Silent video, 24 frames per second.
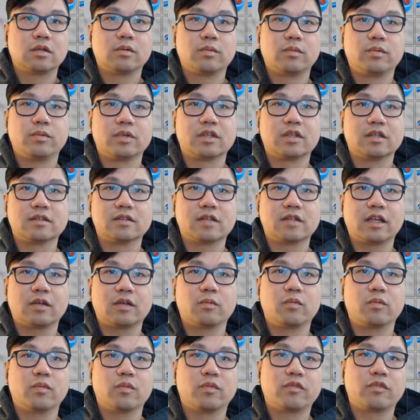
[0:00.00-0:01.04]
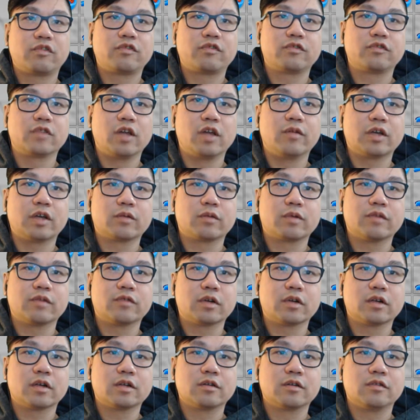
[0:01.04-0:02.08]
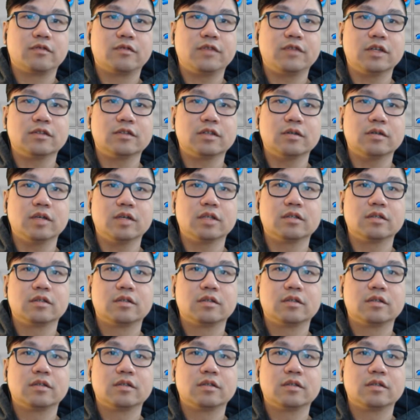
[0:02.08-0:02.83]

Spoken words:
with this like flowing river feel to it.